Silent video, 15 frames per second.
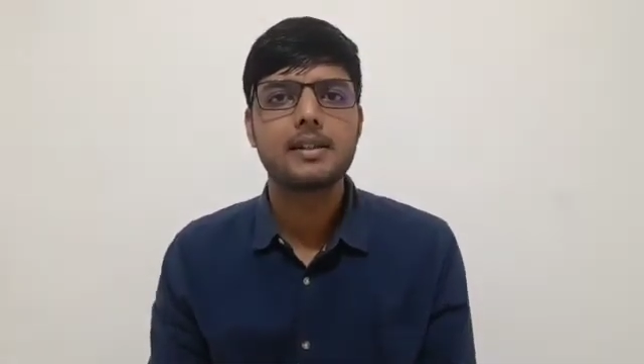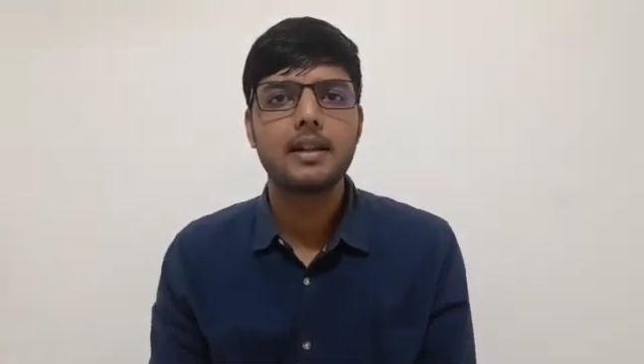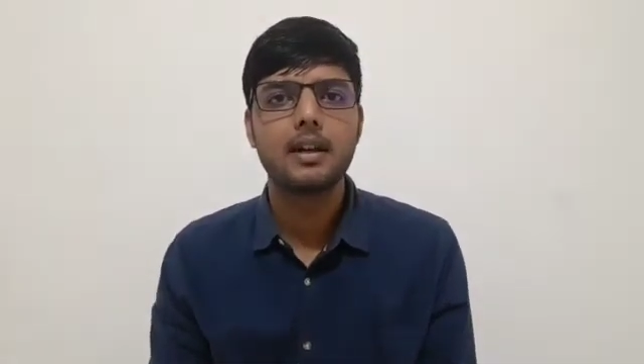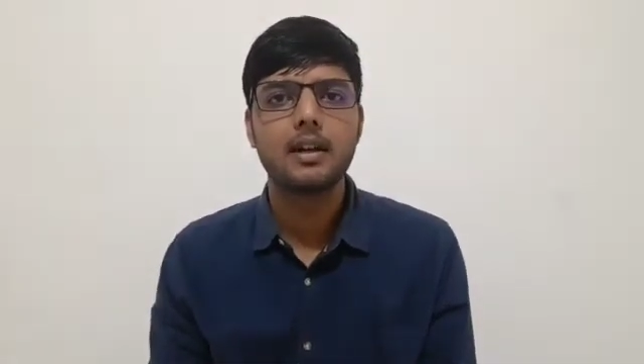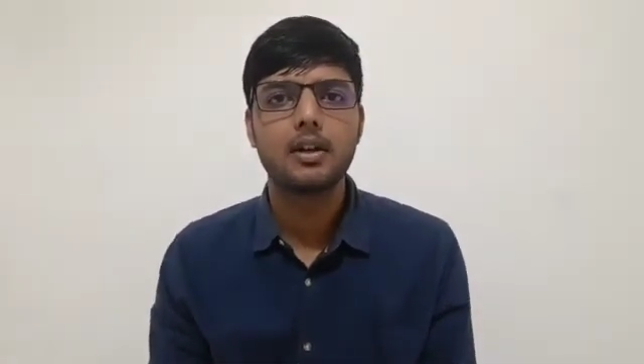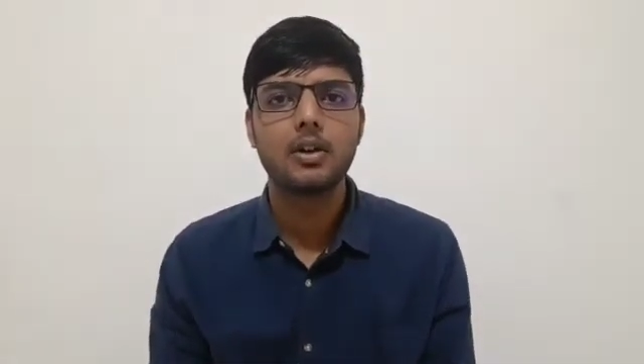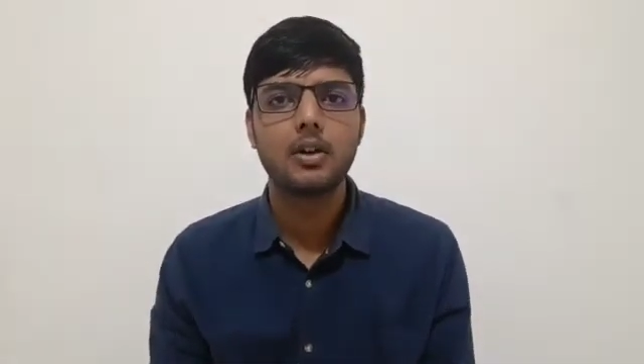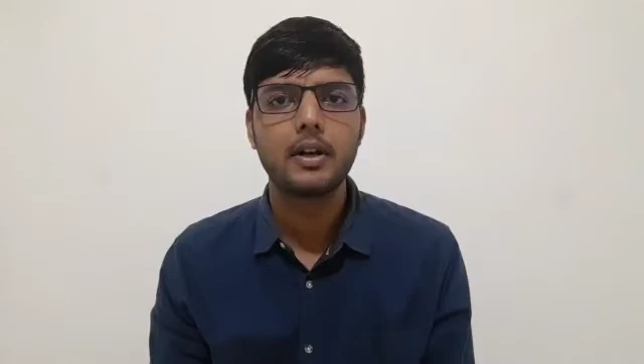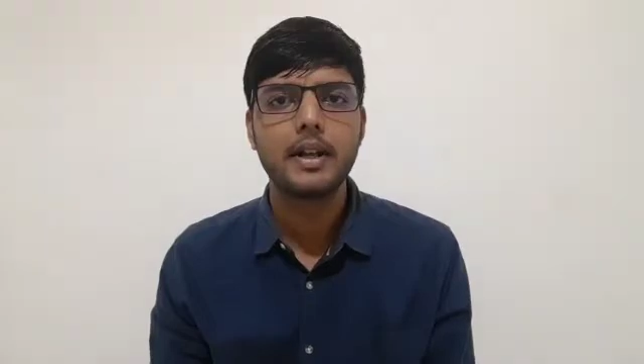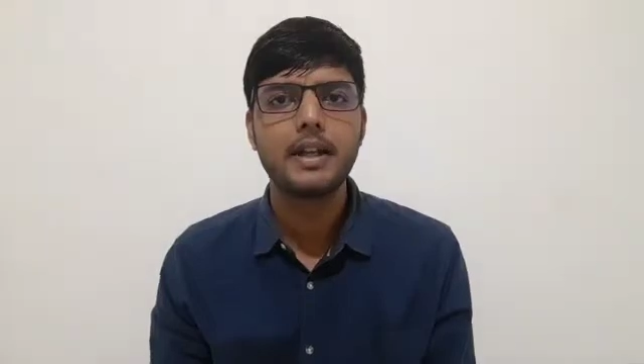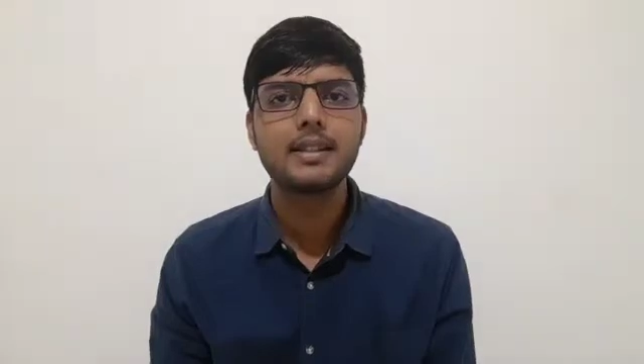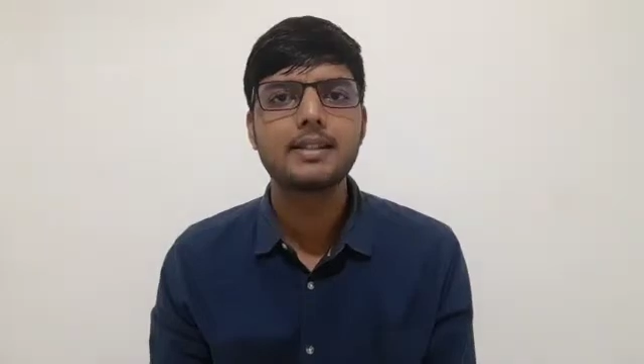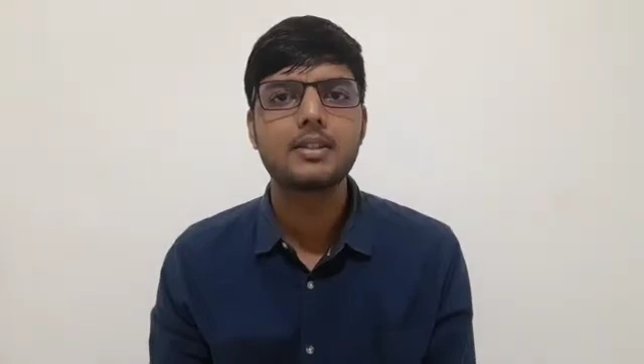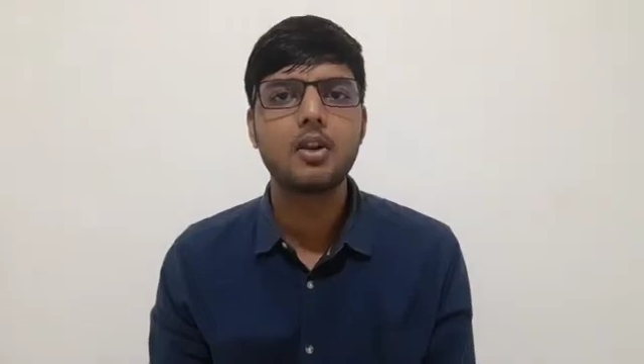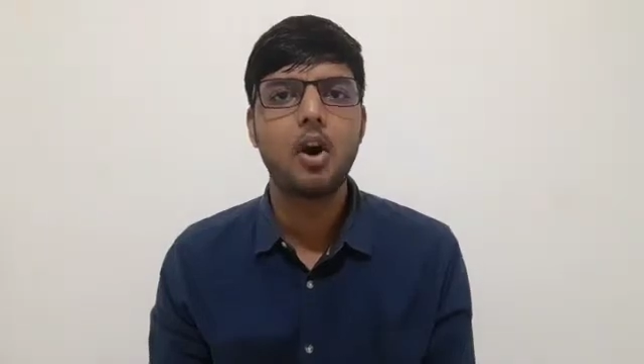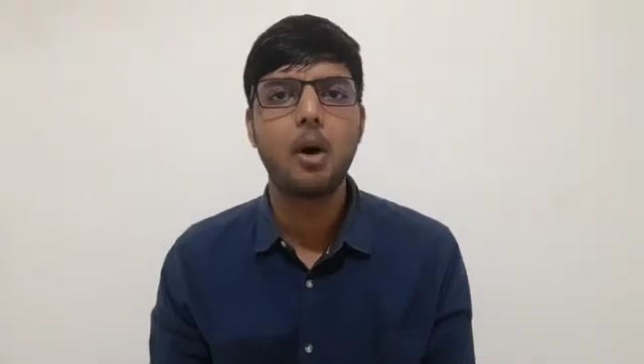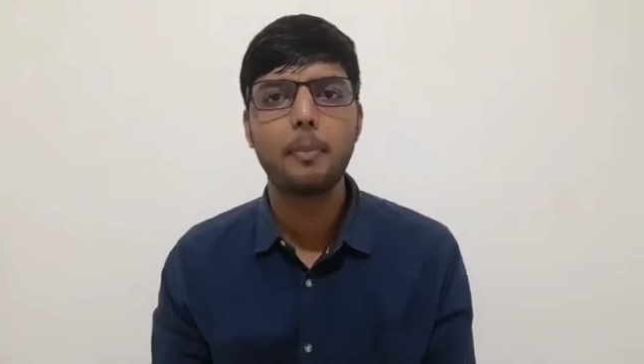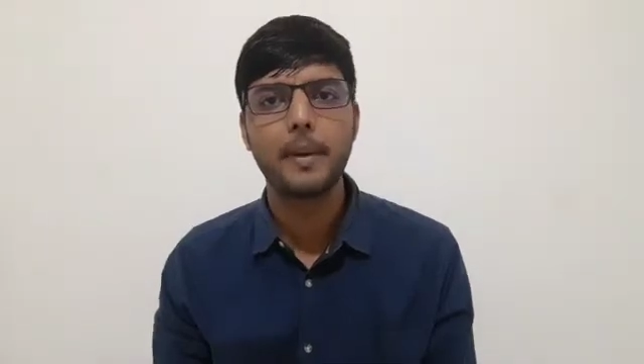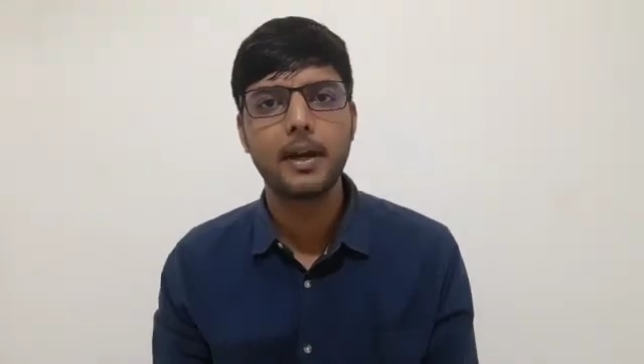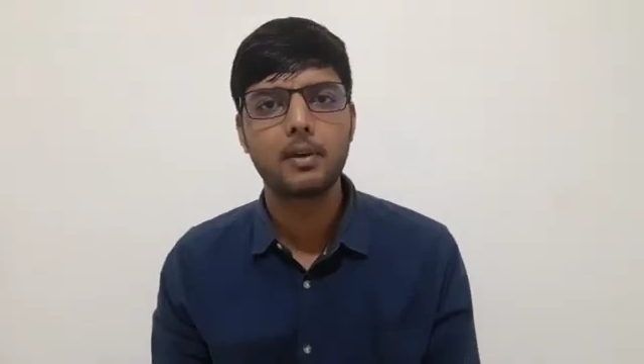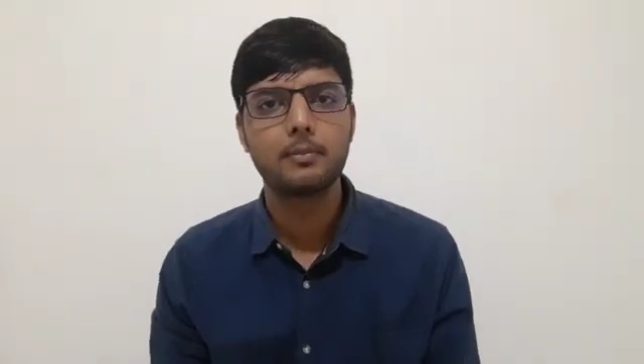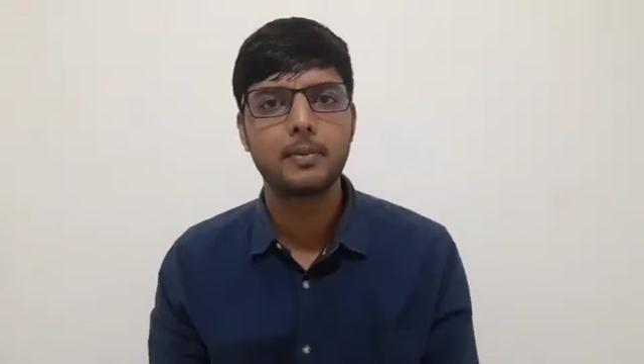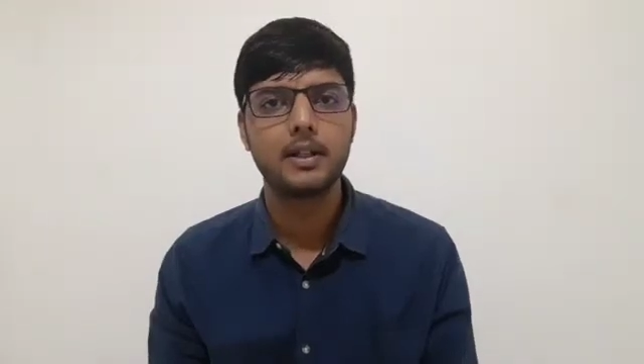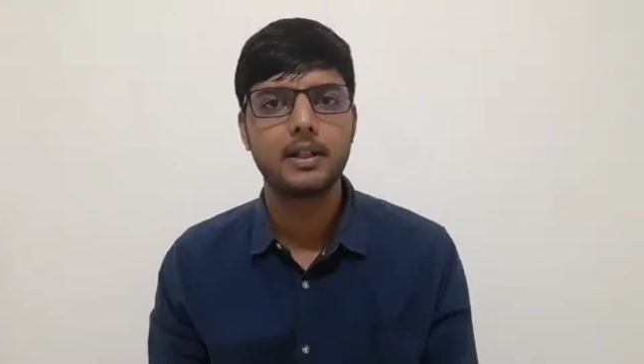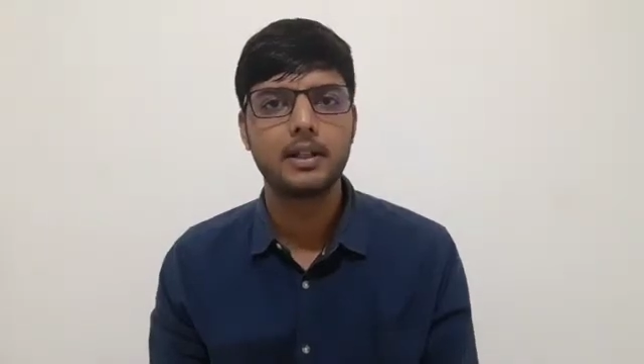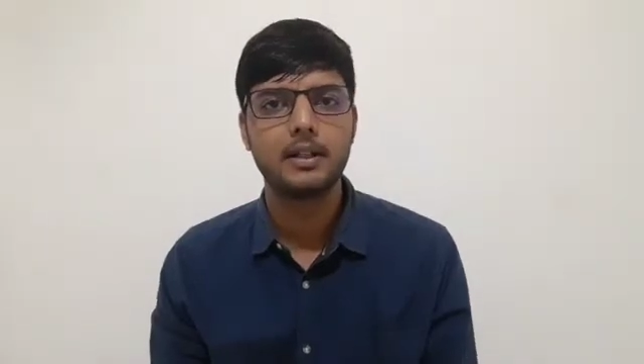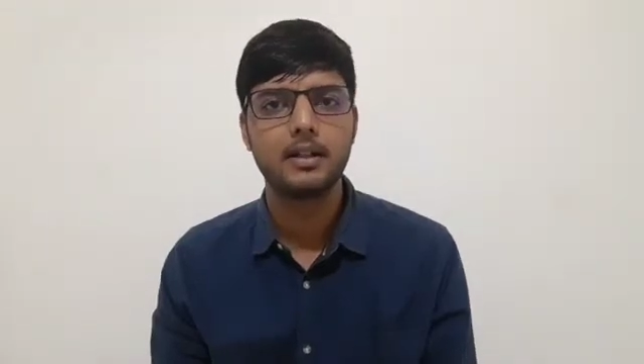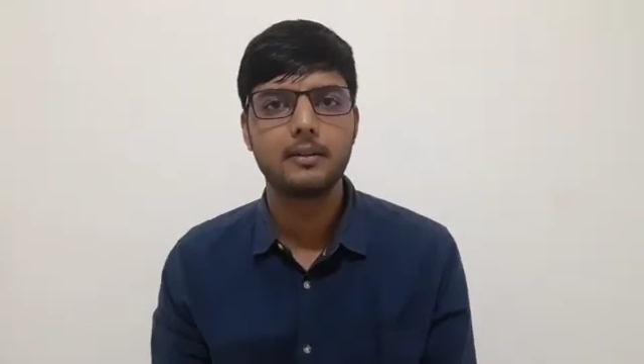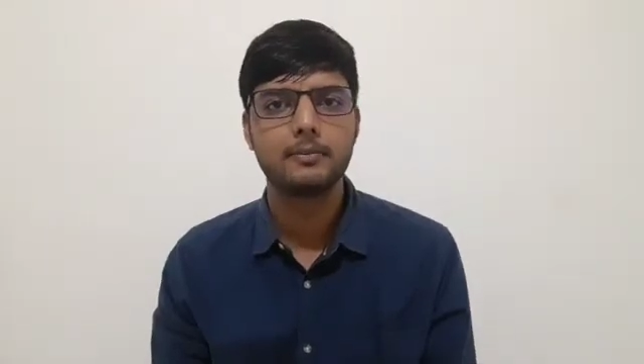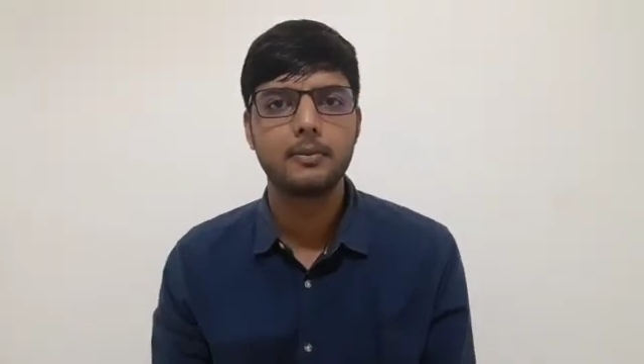they are known as opaque material.